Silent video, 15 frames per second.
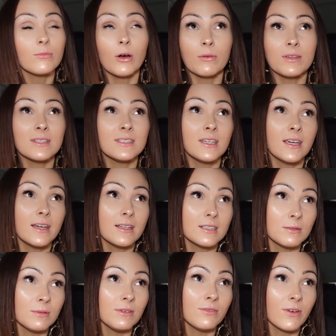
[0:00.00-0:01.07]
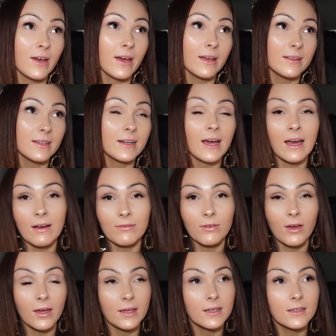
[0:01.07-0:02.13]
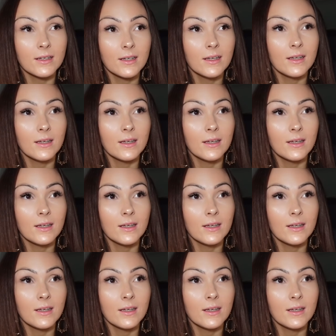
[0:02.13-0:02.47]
well this year to be fair than I have like